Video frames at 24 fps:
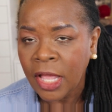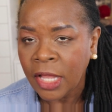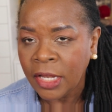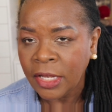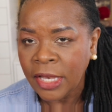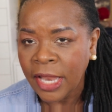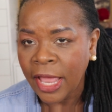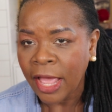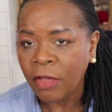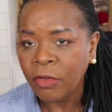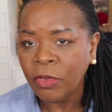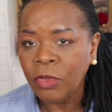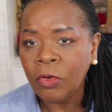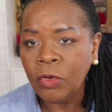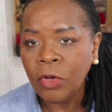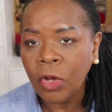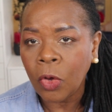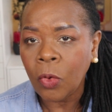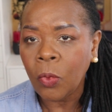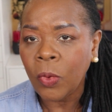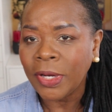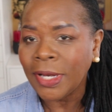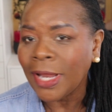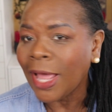now you
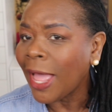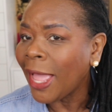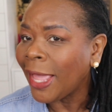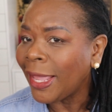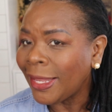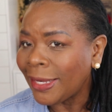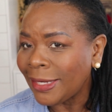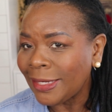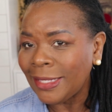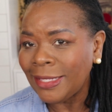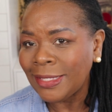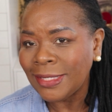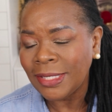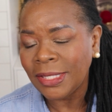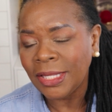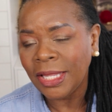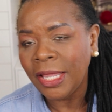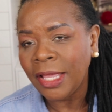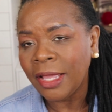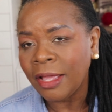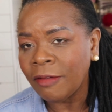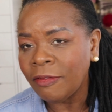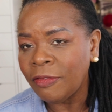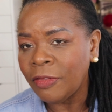know what I at least
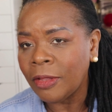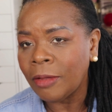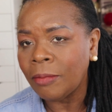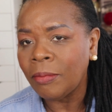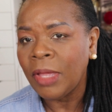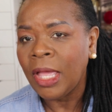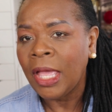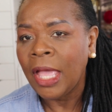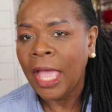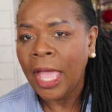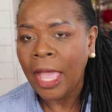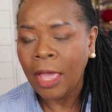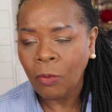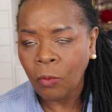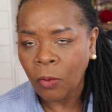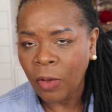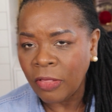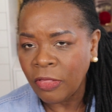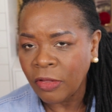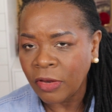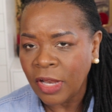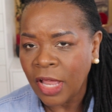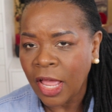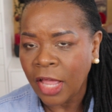think of them and
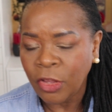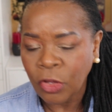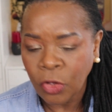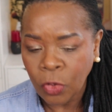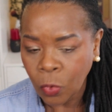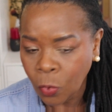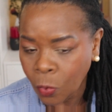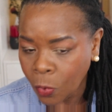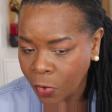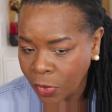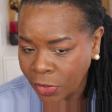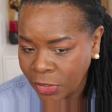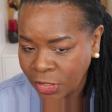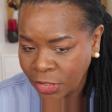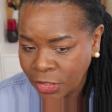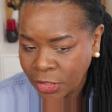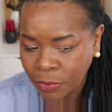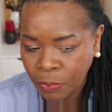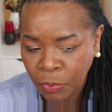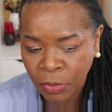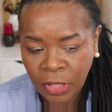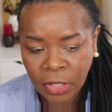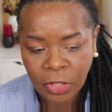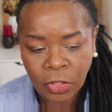whether or not you want to
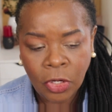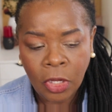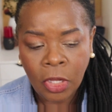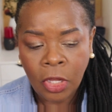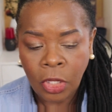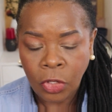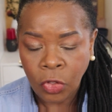spend